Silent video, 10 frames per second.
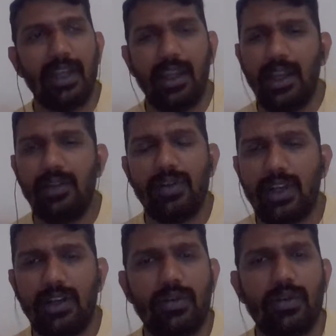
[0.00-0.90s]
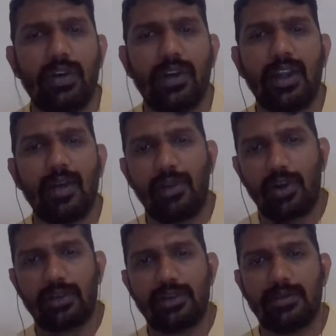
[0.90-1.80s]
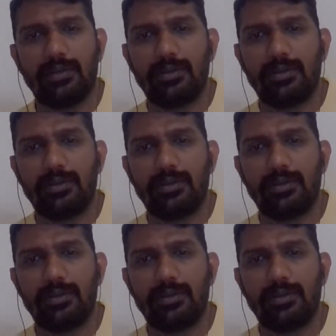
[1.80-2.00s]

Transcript: $82 approx.